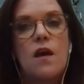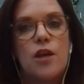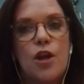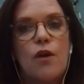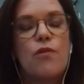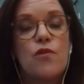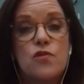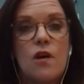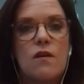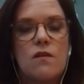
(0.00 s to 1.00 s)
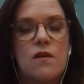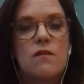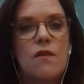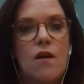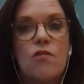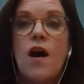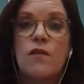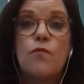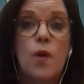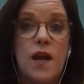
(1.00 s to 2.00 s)
you know, there's a lot
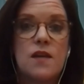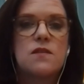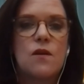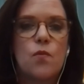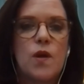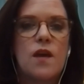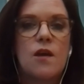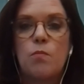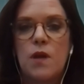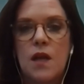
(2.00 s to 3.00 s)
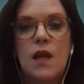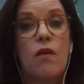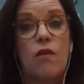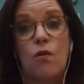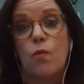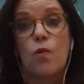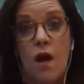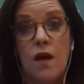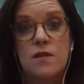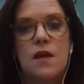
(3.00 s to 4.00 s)
of ways that we can be together when we're
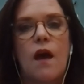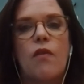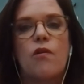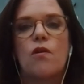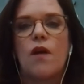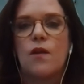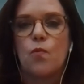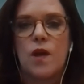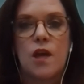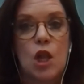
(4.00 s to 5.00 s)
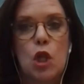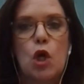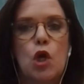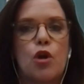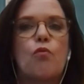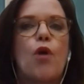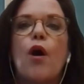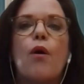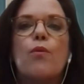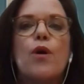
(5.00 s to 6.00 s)
not together, and we can learn and
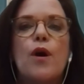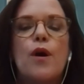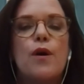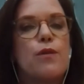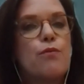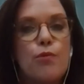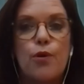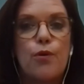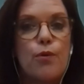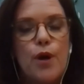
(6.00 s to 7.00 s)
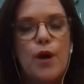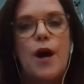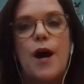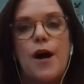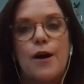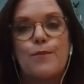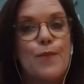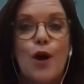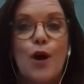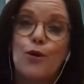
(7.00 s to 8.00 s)
grow through
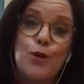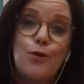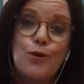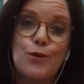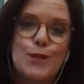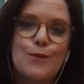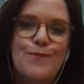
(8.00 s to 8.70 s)
our computers.